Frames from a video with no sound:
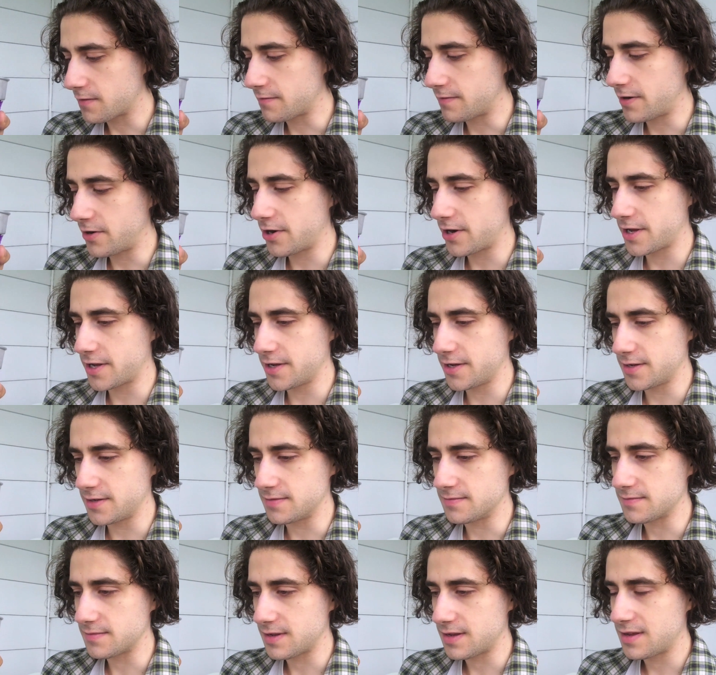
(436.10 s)
Very good.
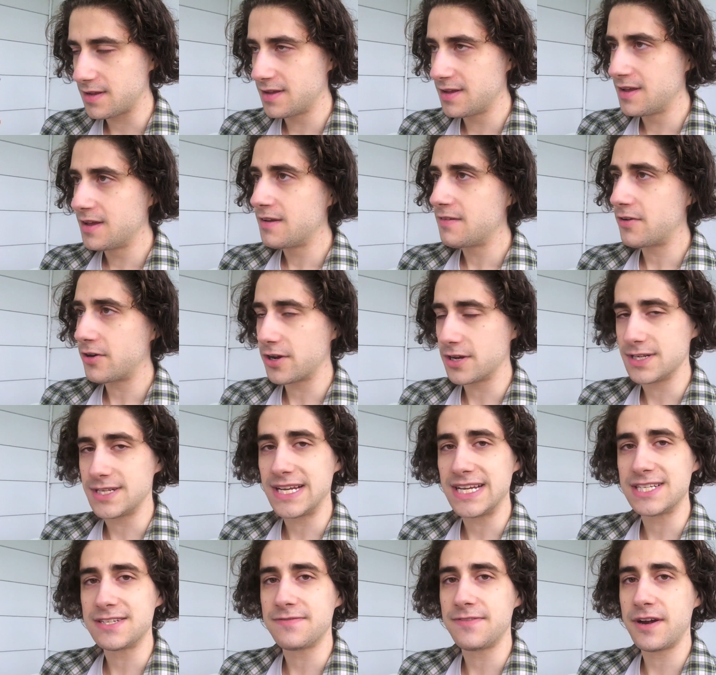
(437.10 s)
Very good.
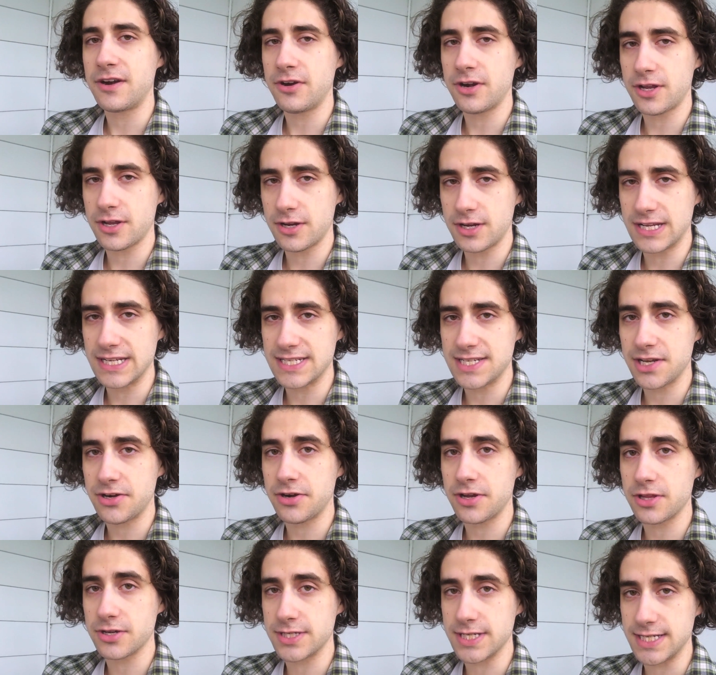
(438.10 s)
Tastes very good
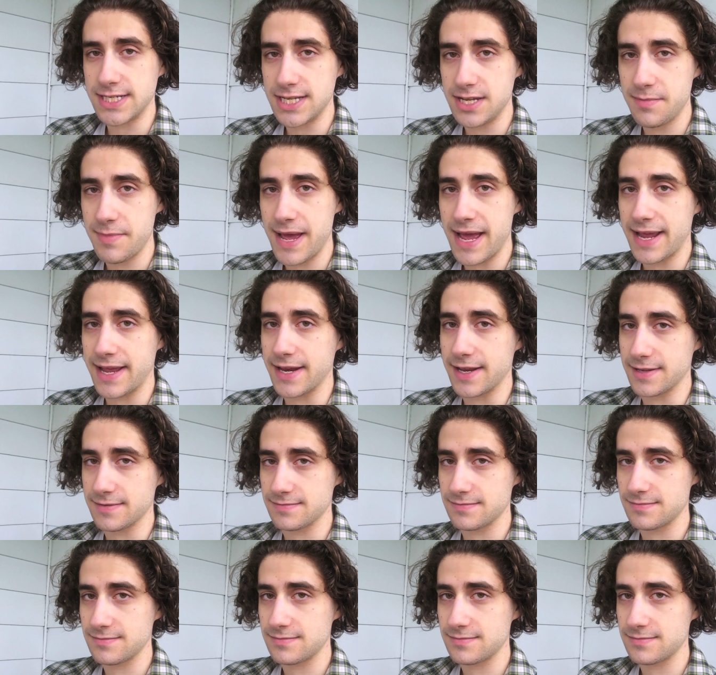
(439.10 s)
considering there's a tea bag in it.